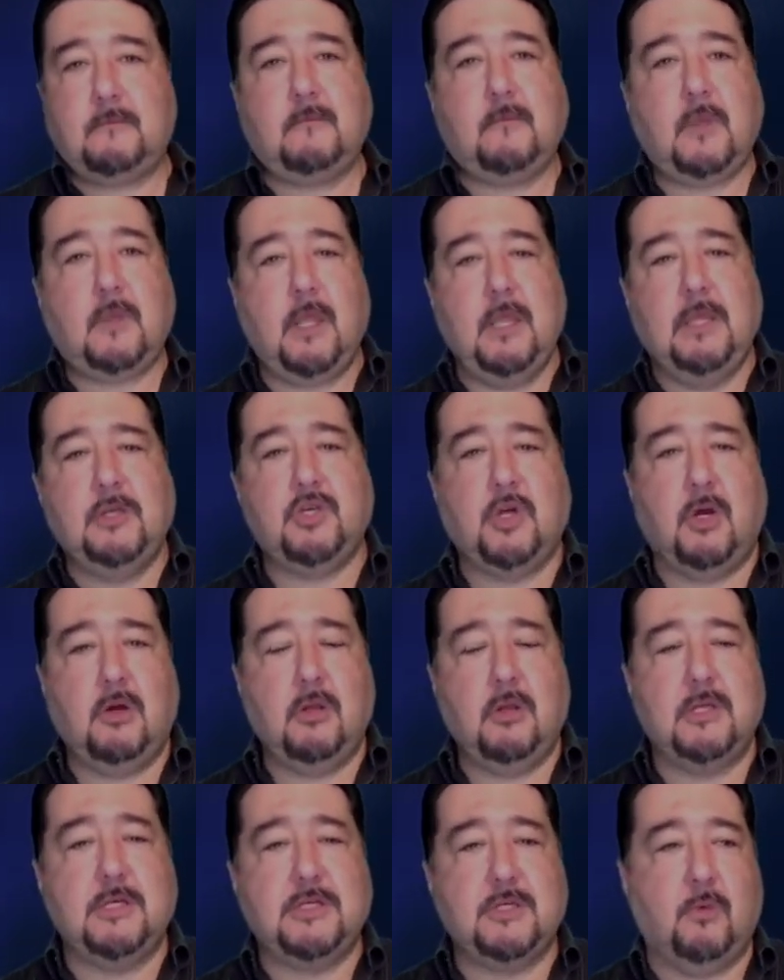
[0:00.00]
in
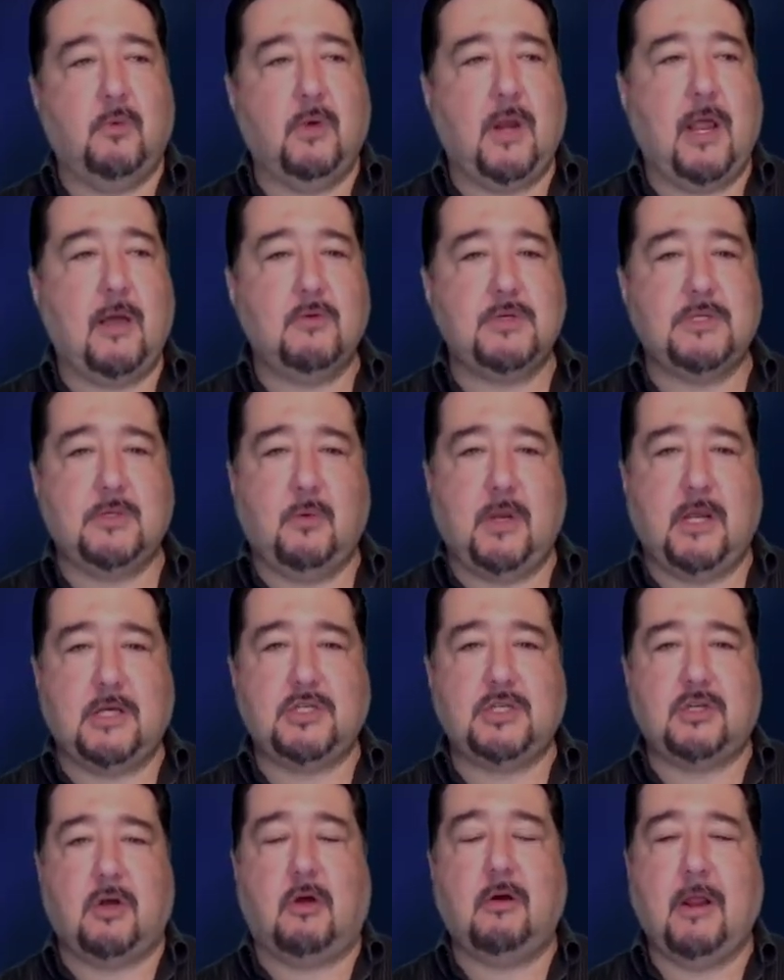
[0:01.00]
journalism, when I was when I
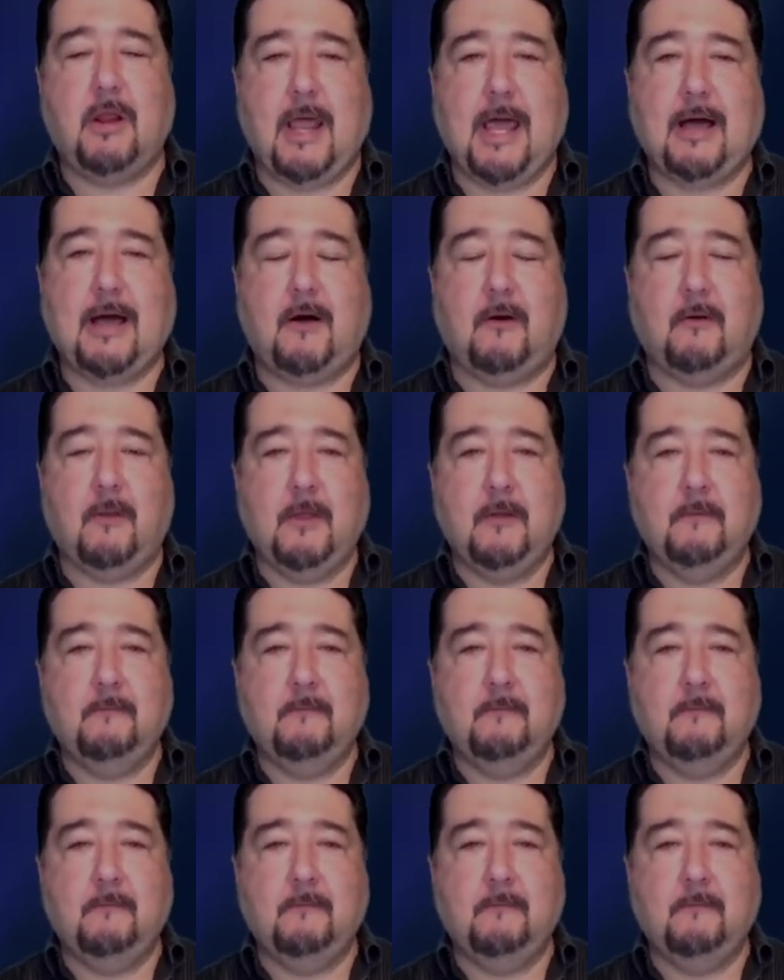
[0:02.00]
started out,